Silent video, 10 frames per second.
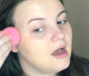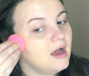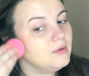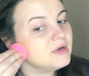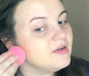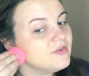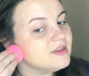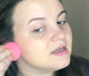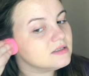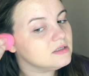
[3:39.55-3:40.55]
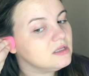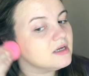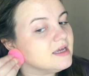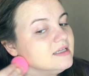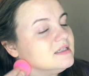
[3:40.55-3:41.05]
I want everything to
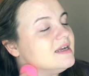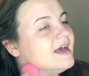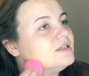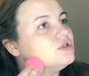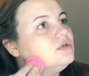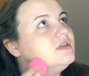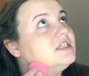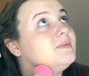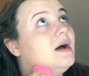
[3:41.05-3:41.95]
look as natural as